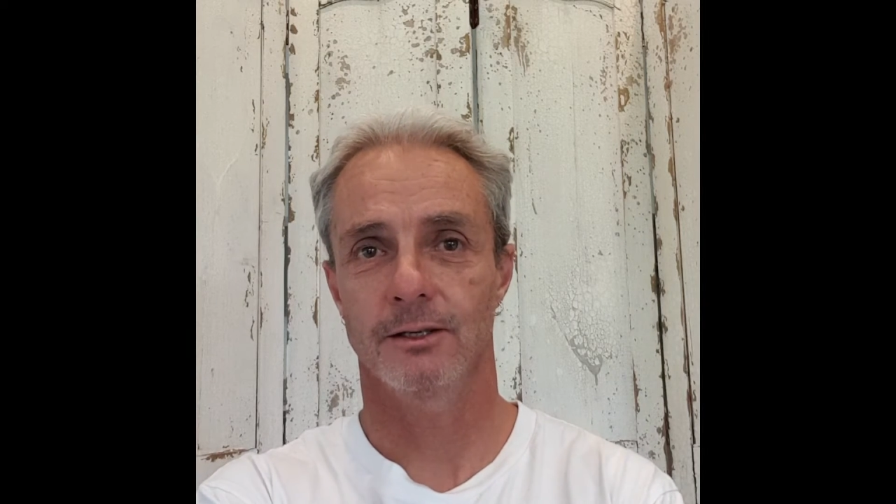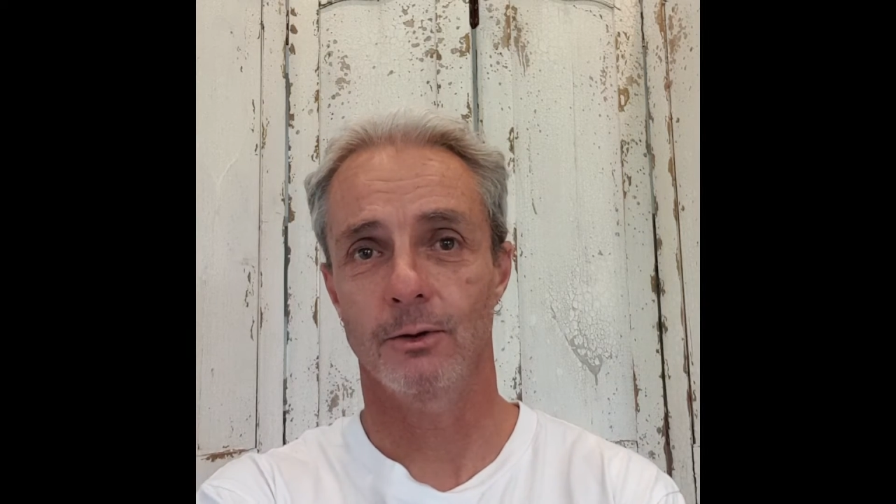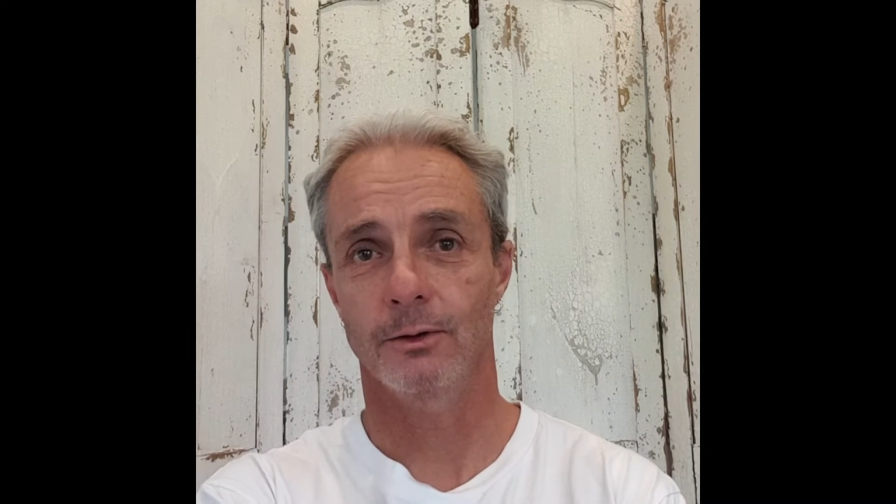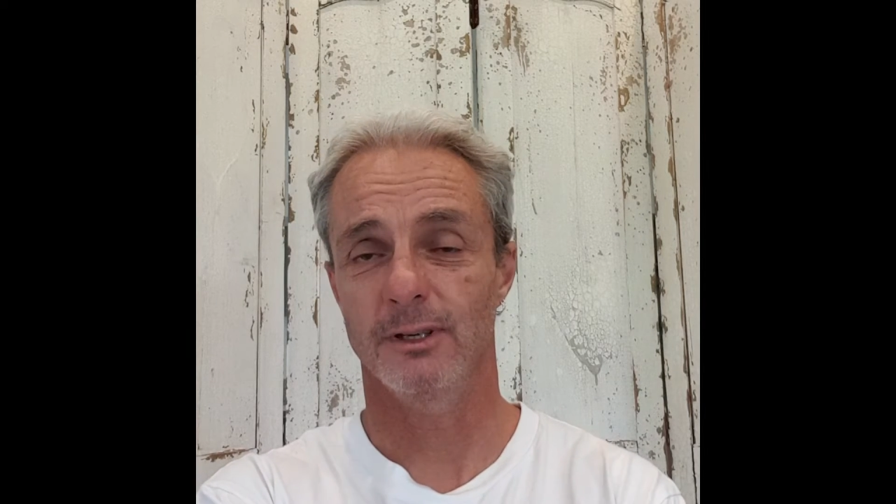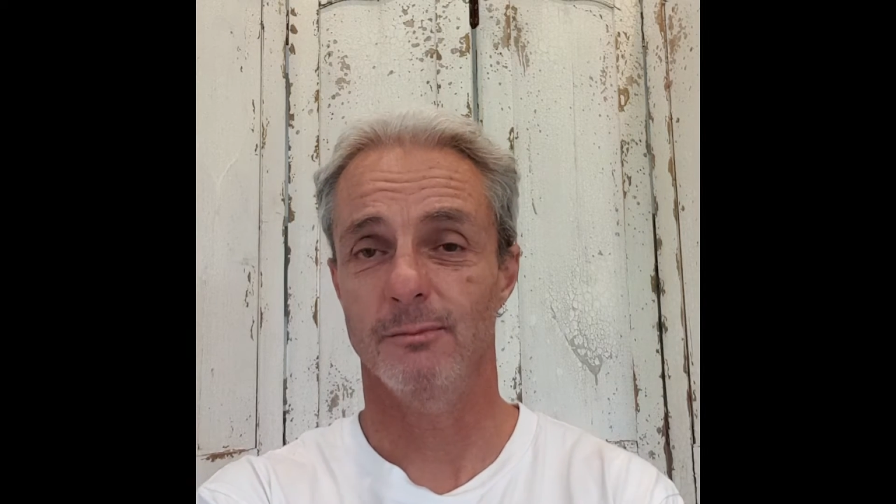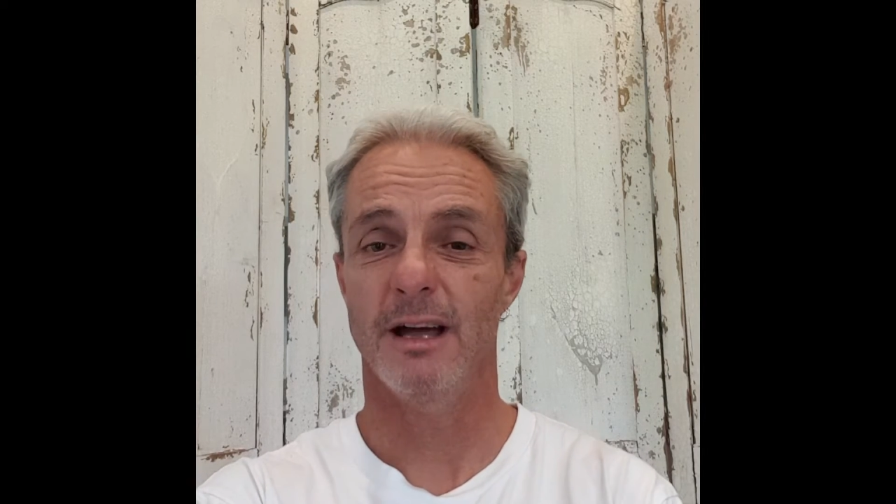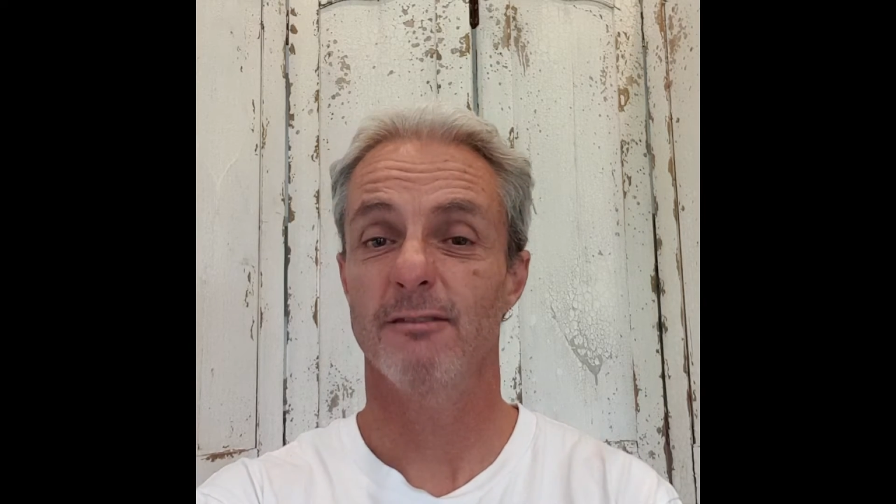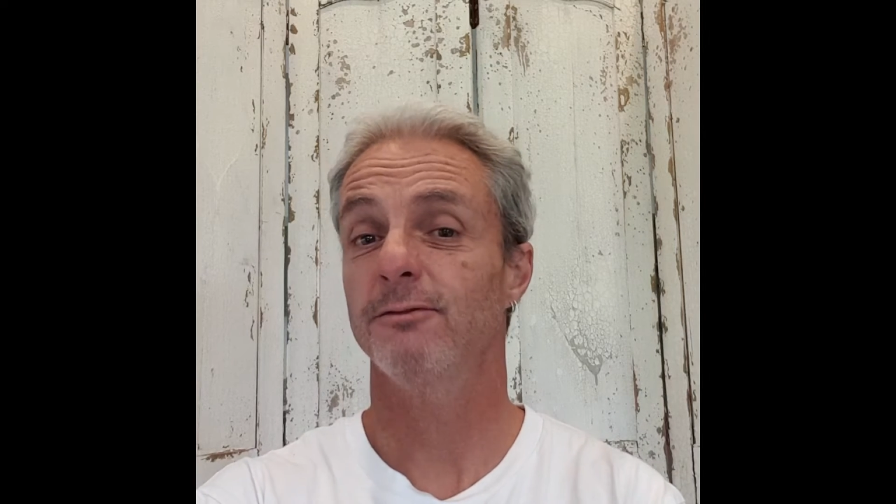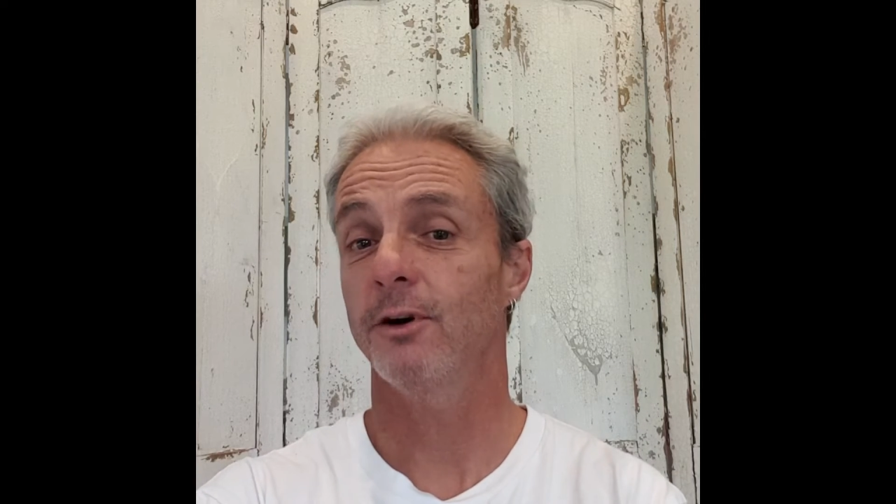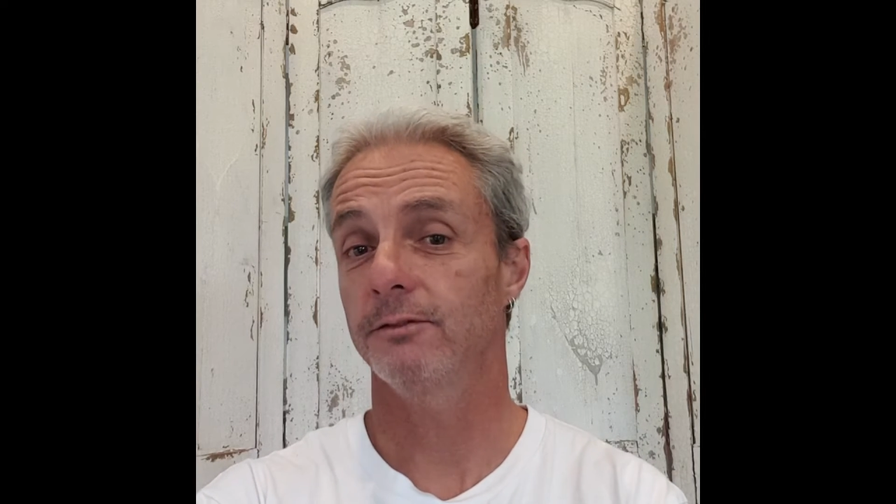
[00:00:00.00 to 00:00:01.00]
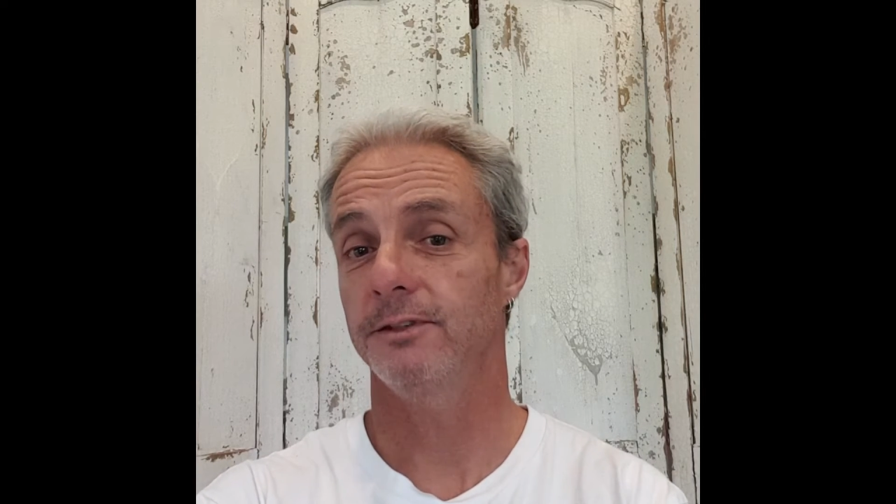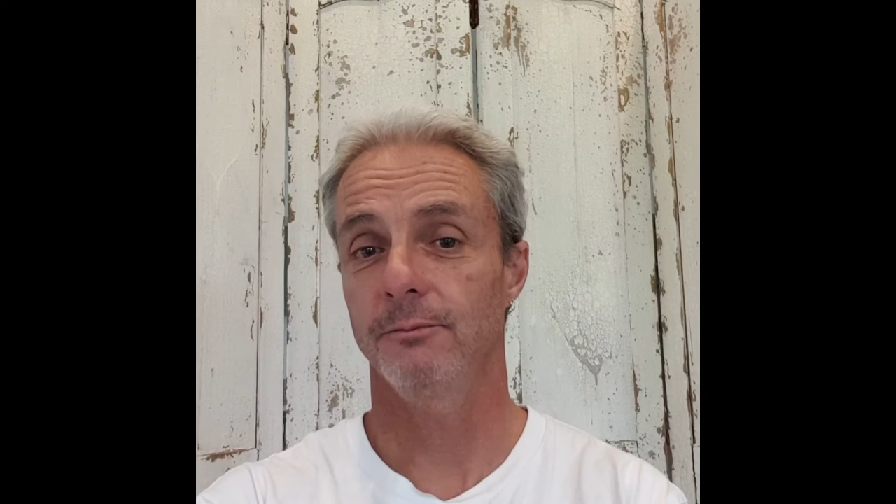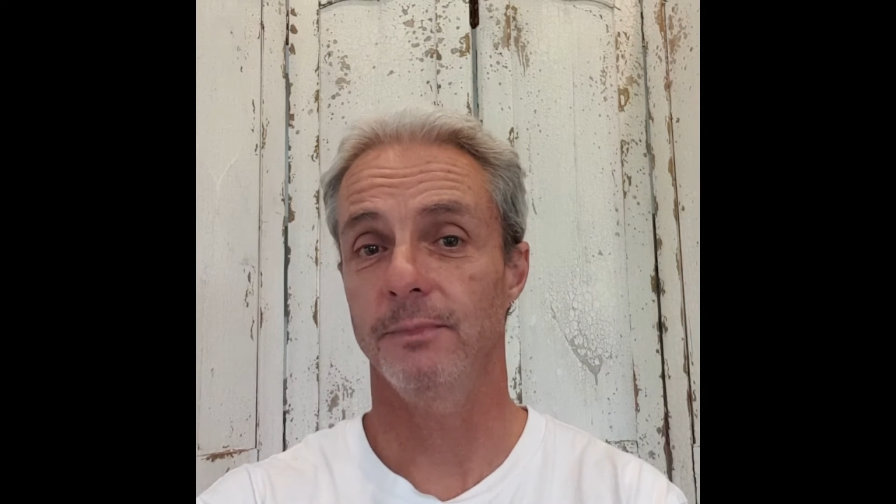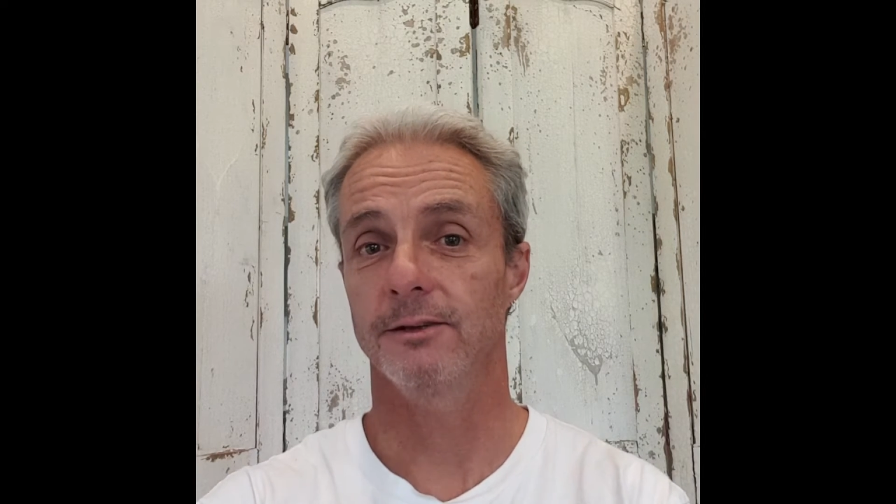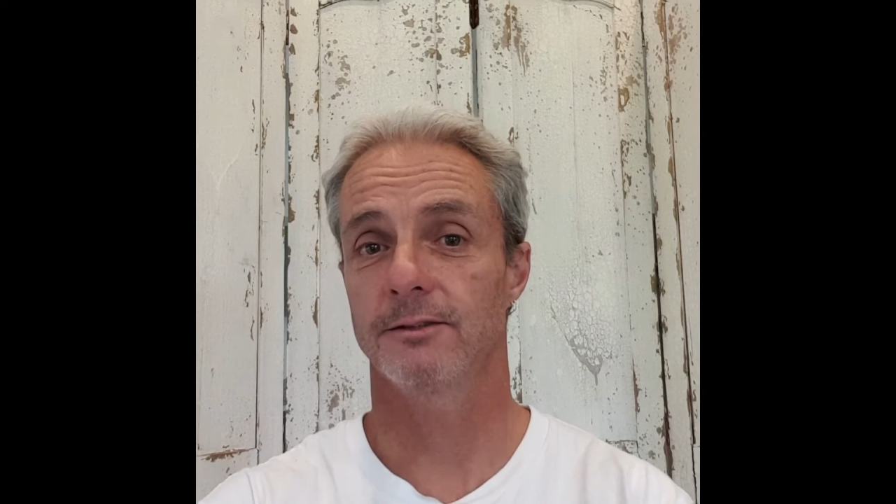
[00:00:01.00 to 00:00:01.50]
longer than about
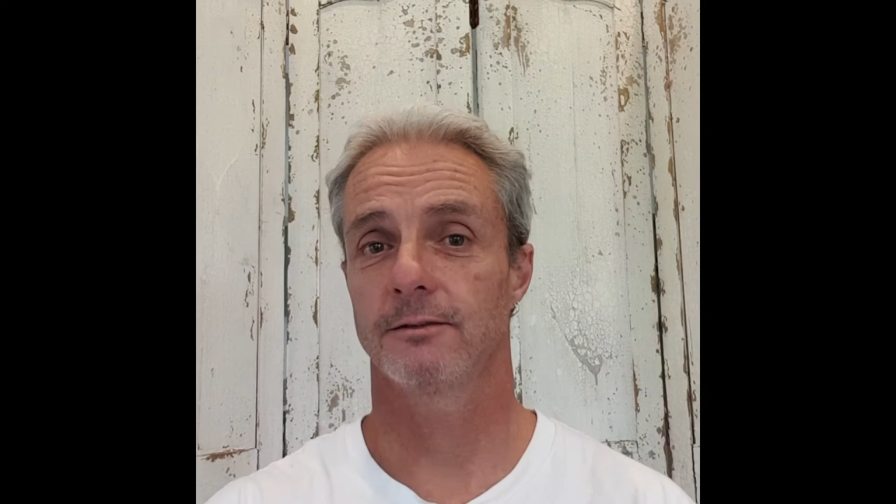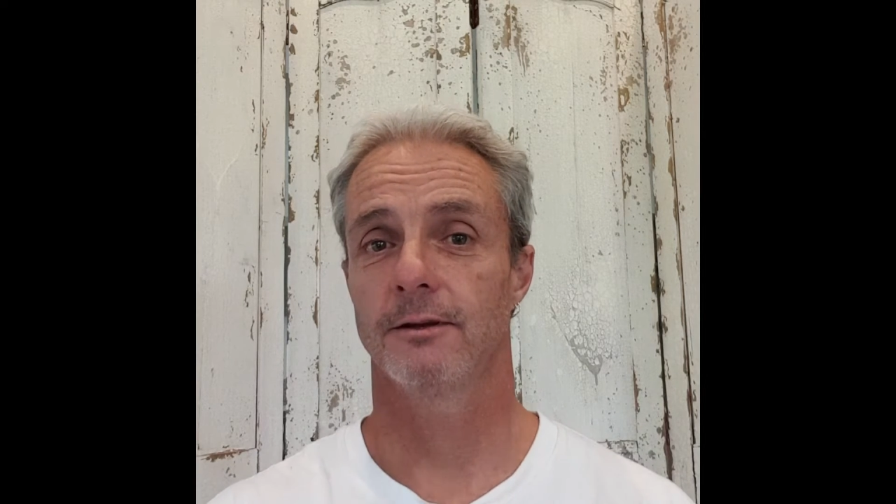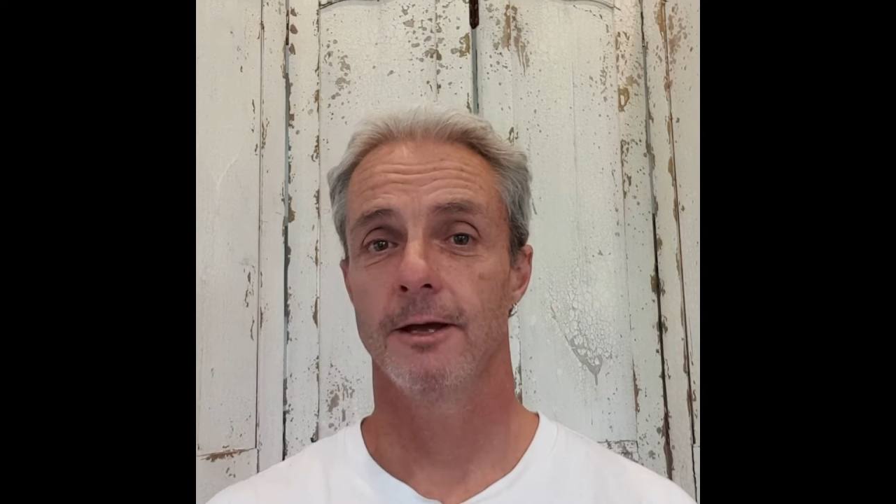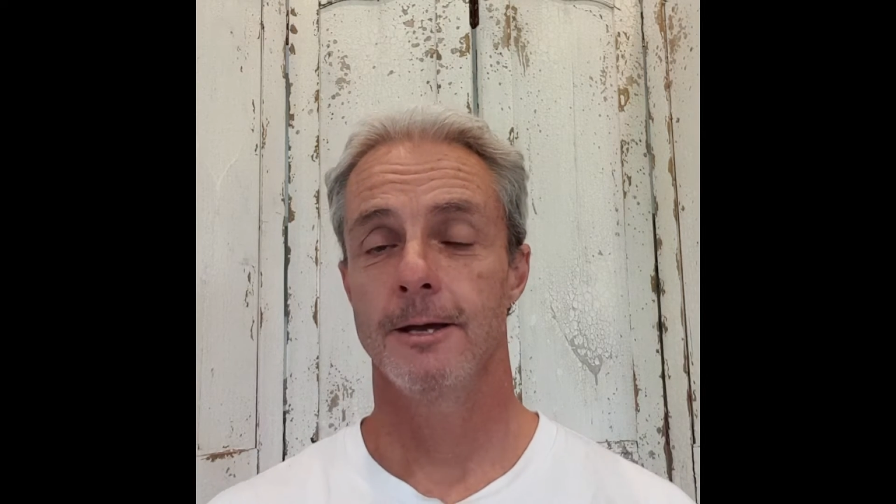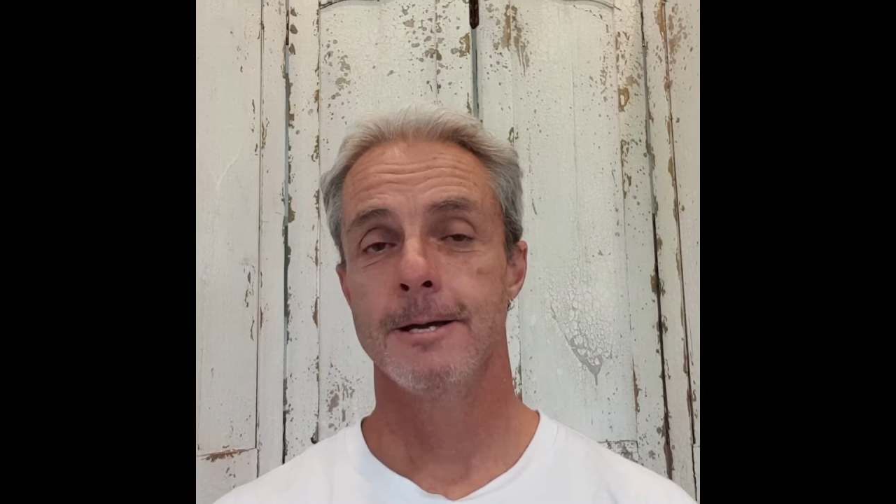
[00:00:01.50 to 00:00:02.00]
5-10 minutes.